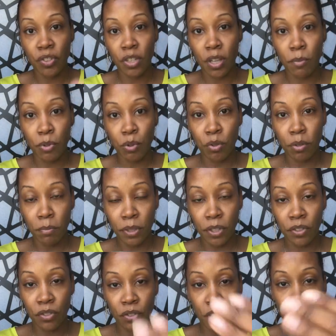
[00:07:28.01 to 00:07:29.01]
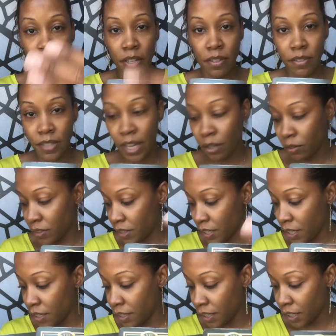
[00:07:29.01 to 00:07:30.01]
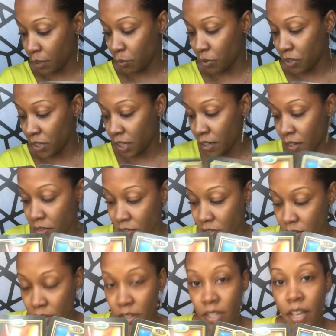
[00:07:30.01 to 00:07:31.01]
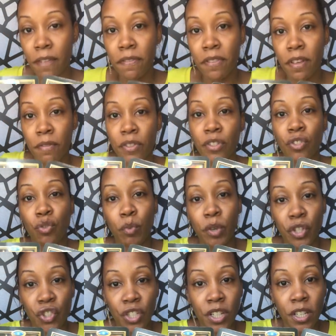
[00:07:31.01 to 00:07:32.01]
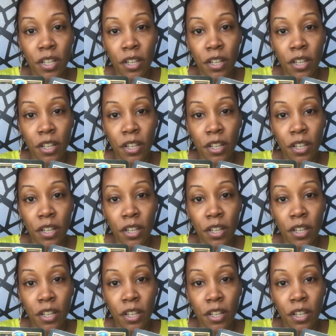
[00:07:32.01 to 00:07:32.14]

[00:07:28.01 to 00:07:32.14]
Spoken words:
is coming to a completion. So a cycle is ending, like we said, because the death of the situation.